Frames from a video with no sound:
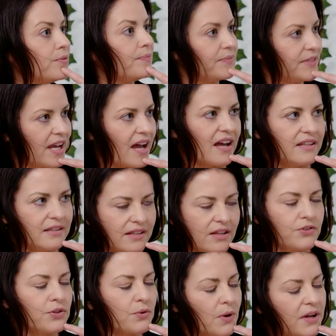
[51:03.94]
Mm-hmm. Yeah,
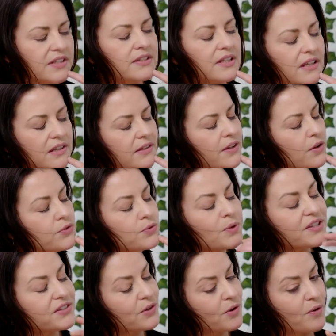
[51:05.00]
those are the ones that, those
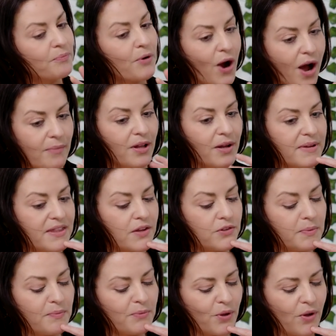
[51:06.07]
ones are a problem. And those
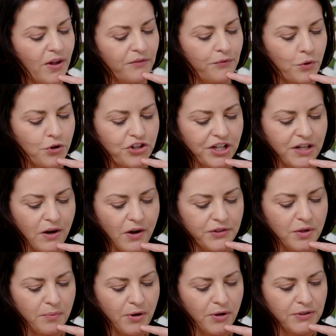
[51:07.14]
people, unfortunately, are
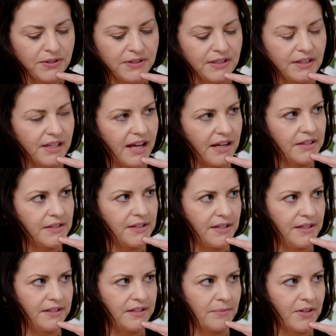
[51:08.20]
also prone to celiac
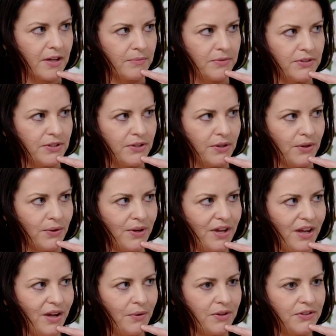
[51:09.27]
disease sometimes too,
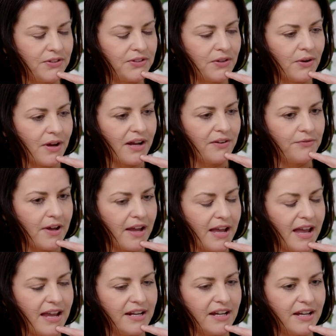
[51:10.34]
mm-hmm. which, so I, I
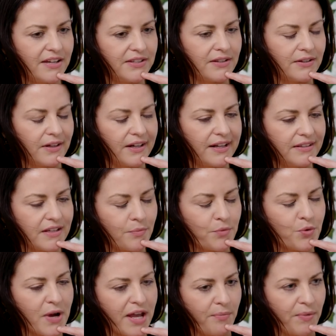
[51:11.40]
hate it because they're like a
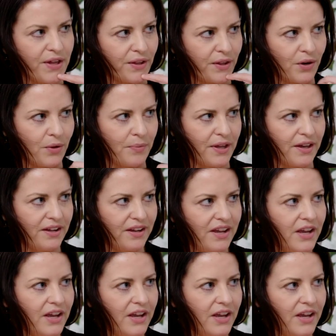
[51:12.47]
double whammy a little bit.